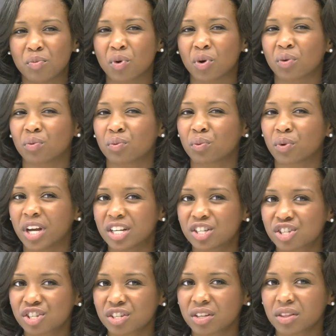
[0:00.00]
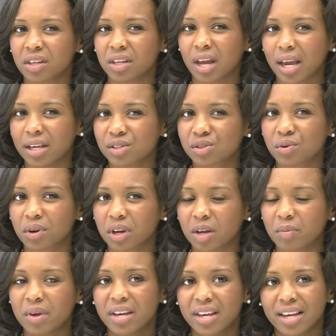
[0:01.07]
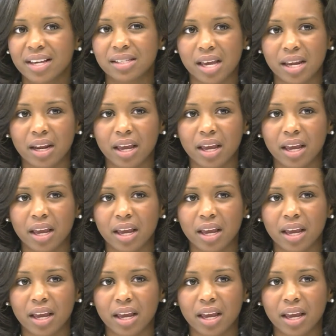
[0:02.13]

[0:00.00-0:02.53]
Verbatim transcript: more rich than ice cream is that